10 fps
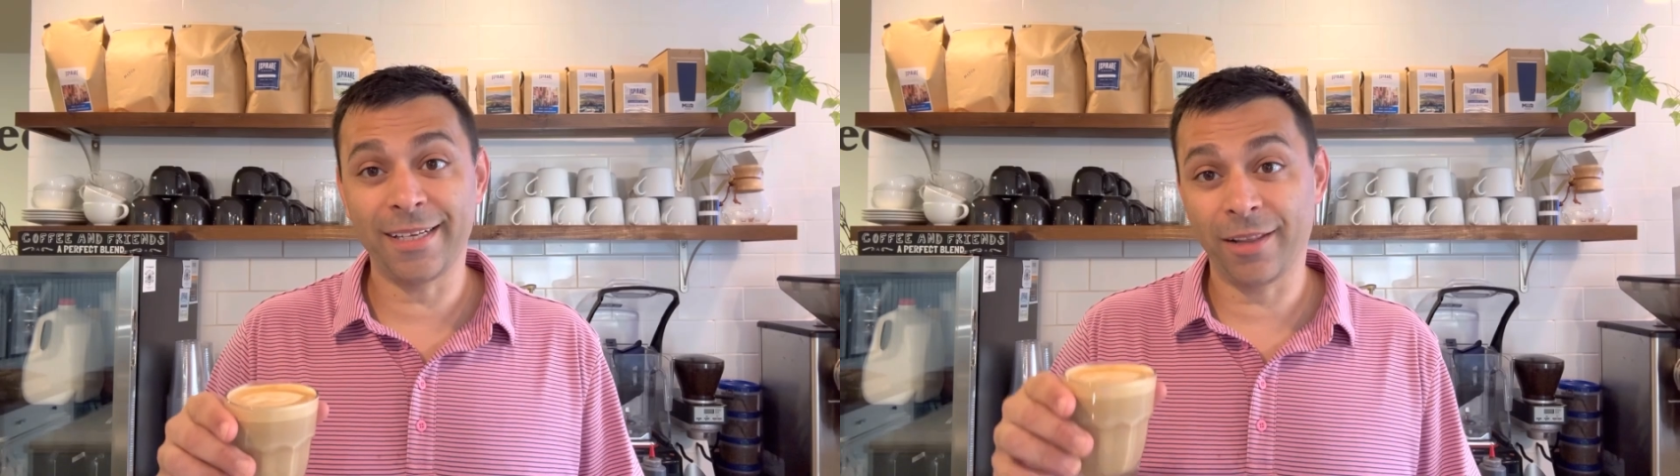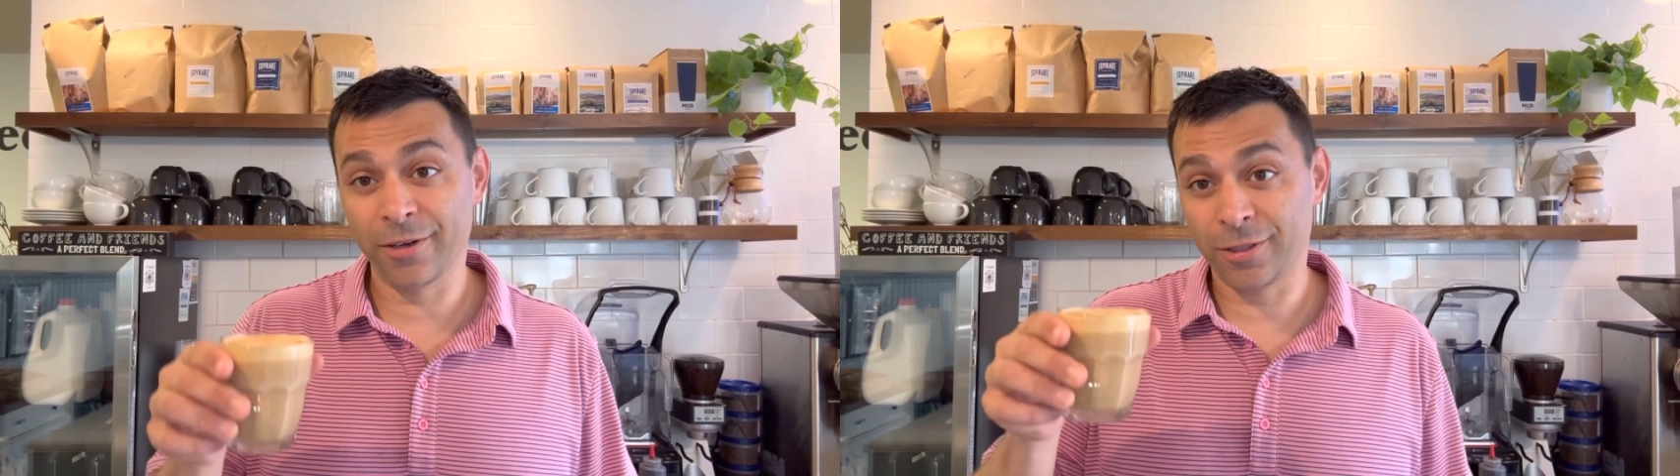
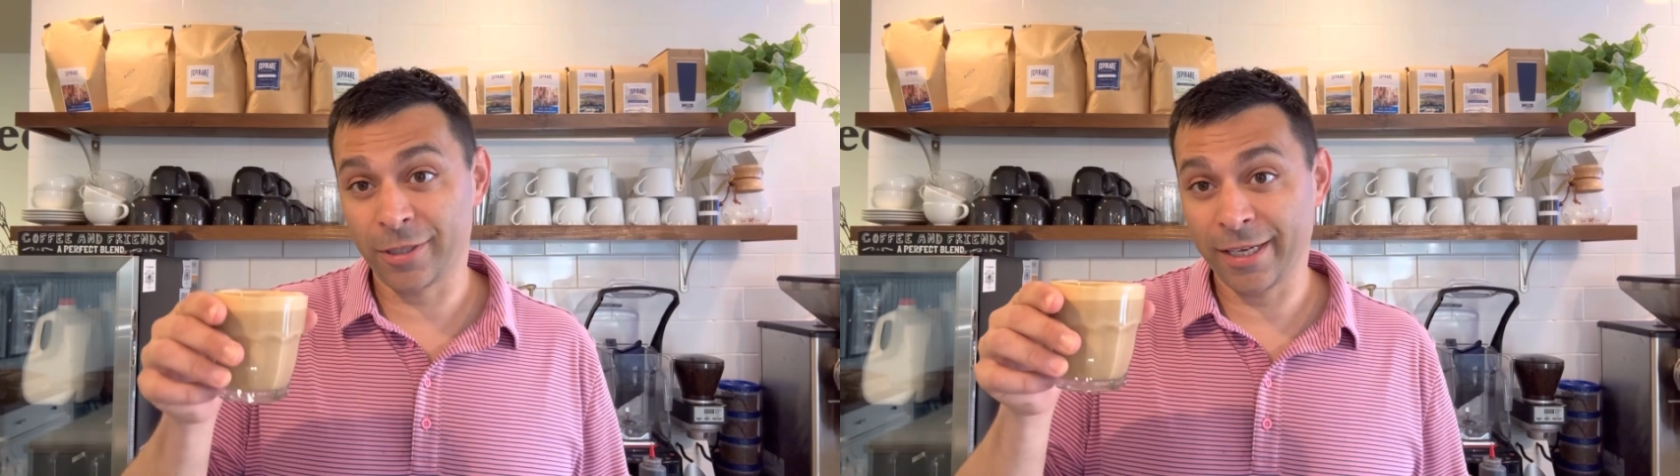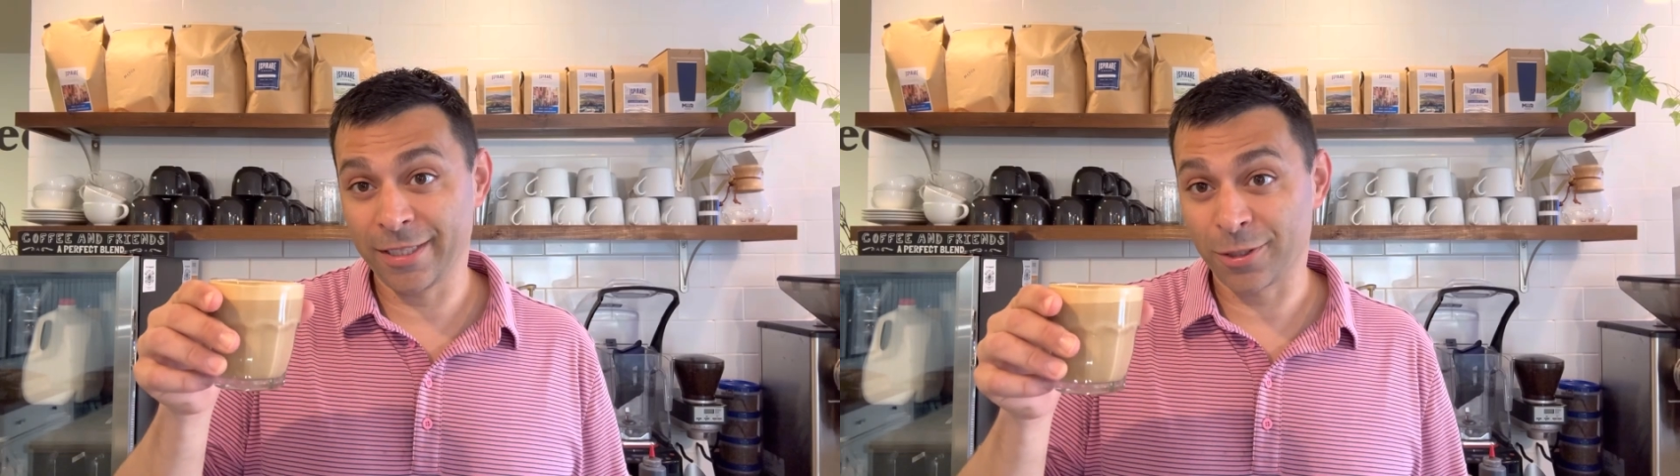another good
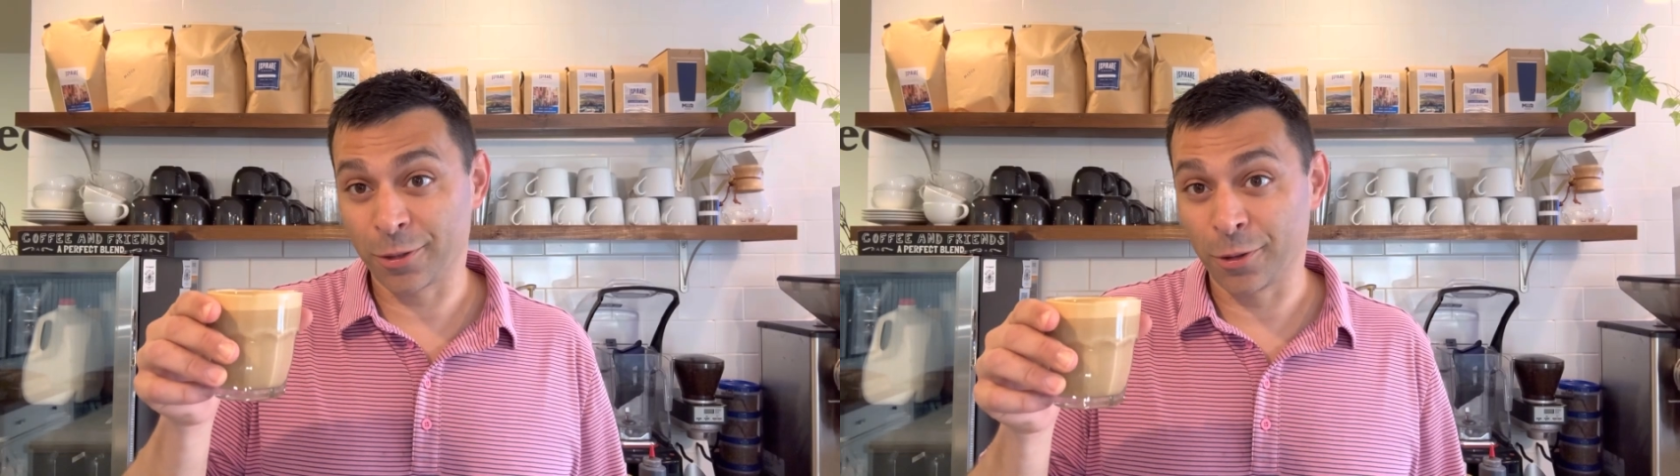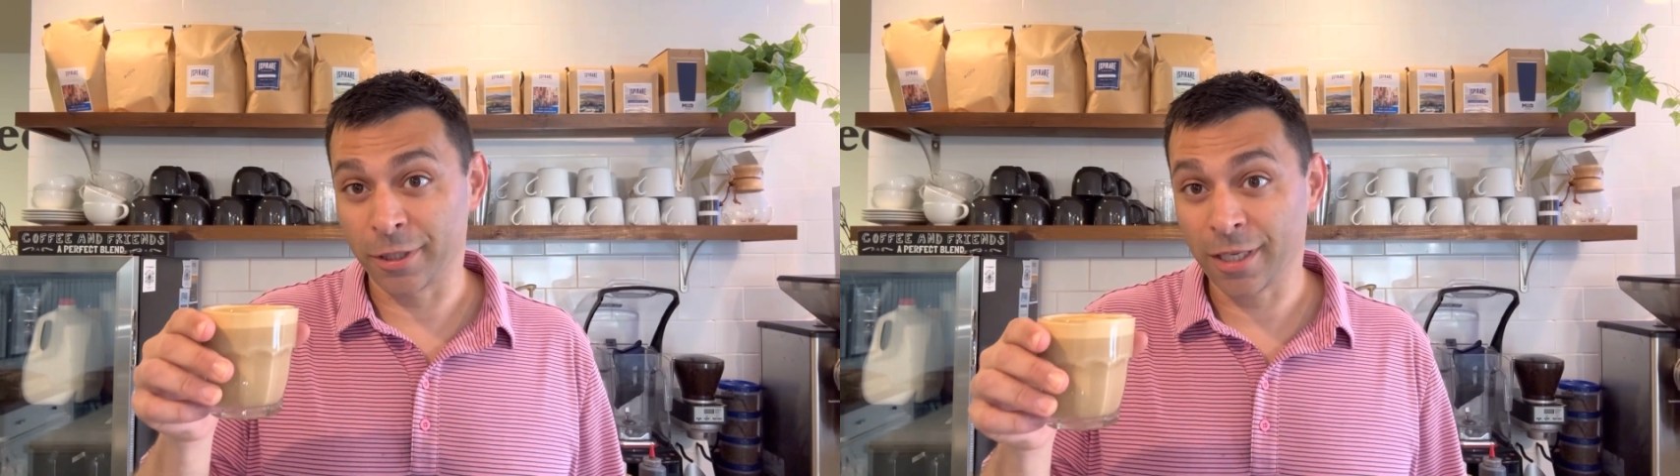drink is
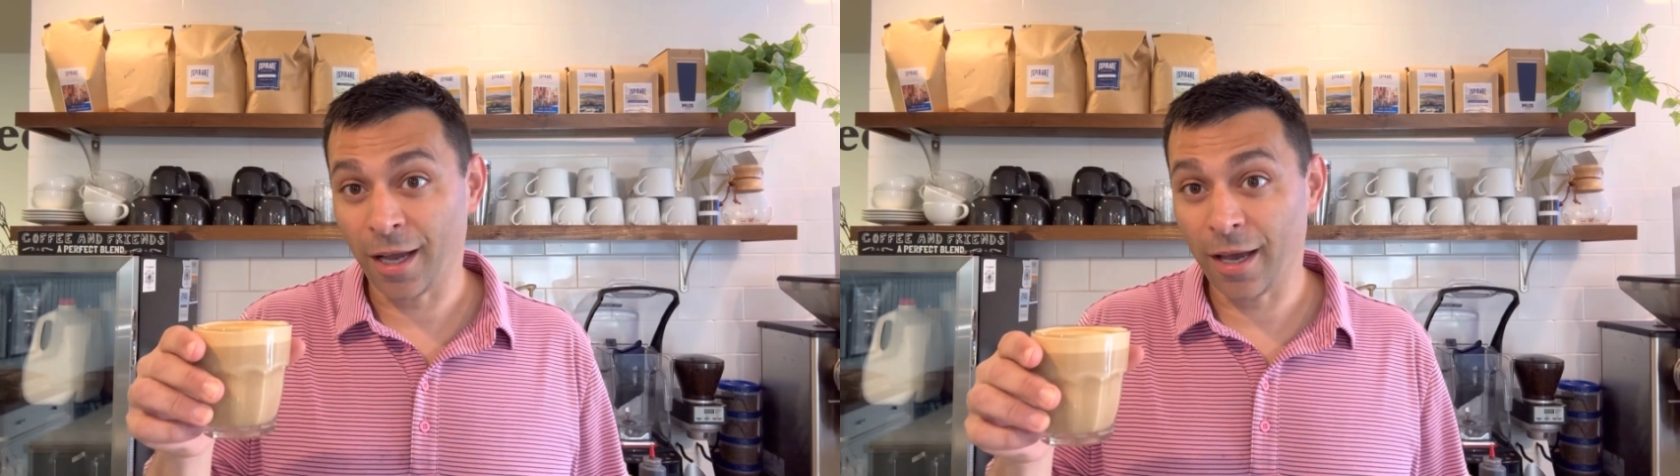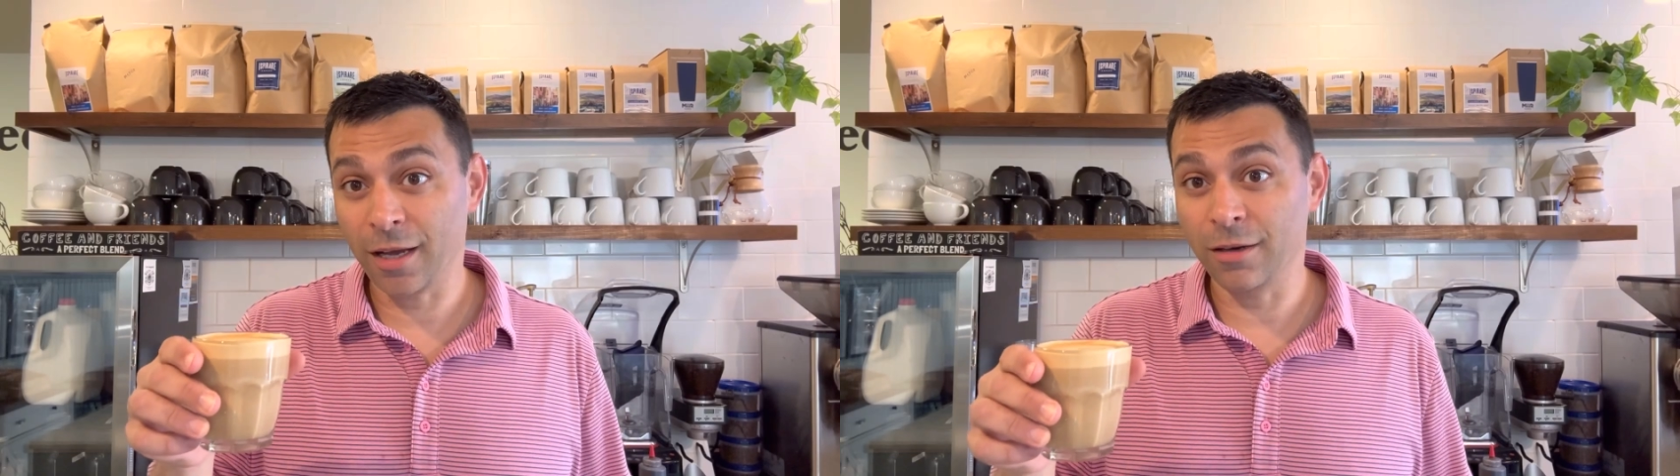
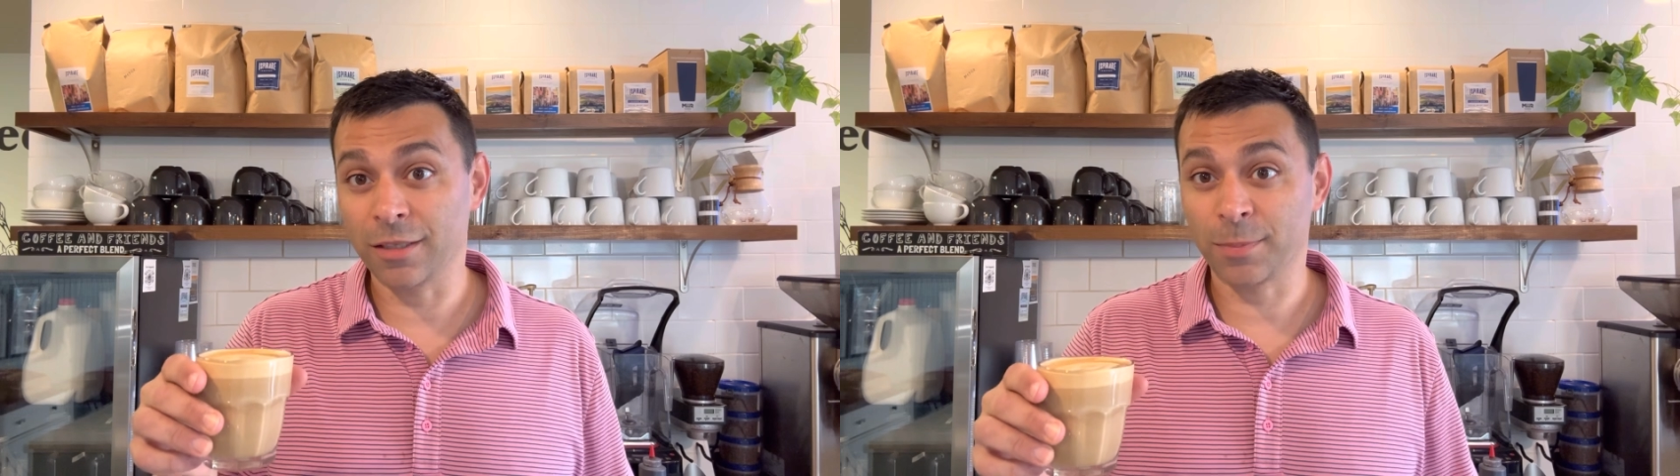cortado,